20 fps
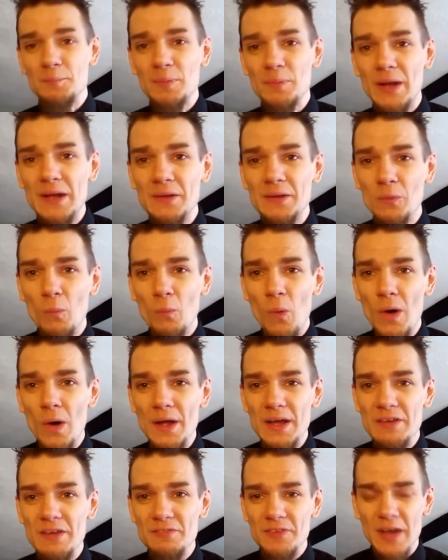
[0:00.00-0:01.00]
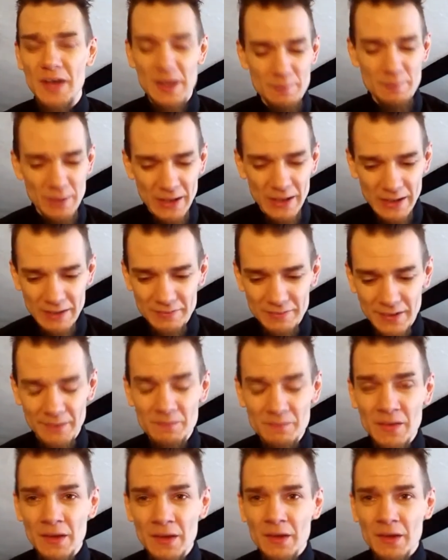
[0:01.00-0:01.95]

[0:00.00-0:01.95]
Play the what if game. I love it.